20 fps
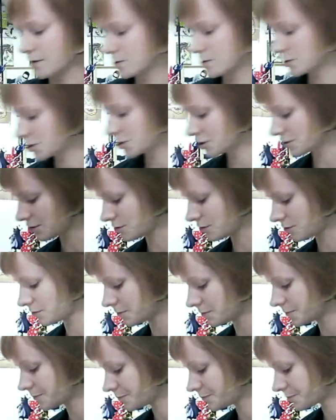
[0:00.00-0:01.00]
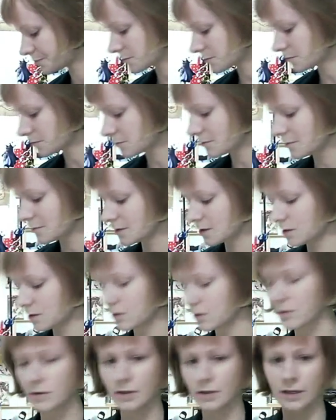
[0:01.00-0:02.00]
of the shoe,
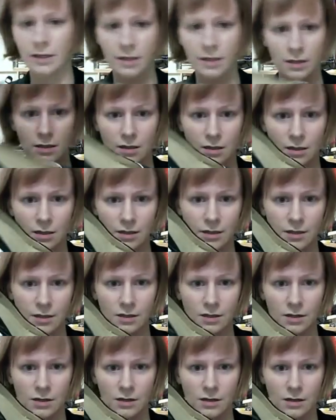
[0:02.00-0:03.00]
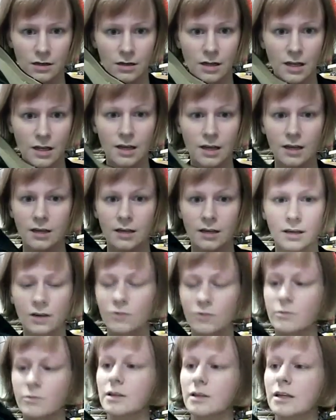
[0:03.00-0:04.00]
or, like, here,
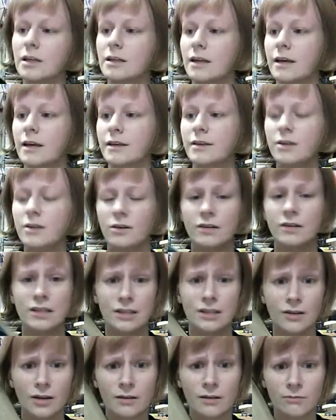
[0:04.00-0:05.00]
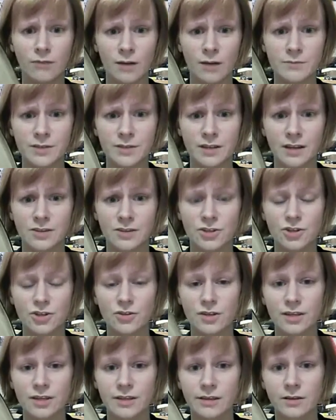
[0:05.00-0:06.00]
it'll really, like, you know, it rubs against your
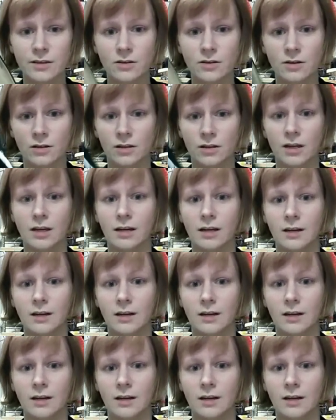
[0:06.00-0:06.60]
heel,